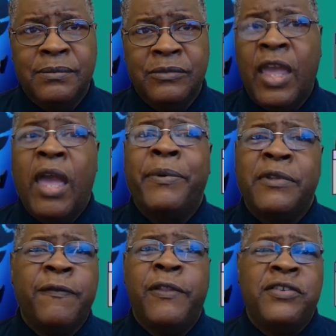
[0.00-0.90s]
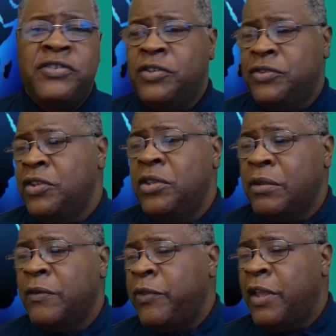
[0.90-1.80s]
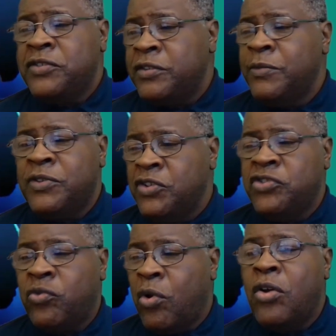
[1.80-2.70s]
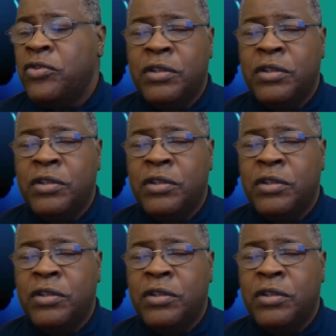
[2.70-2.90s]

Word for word: Yeah, but the flesh just, the flesh is strong,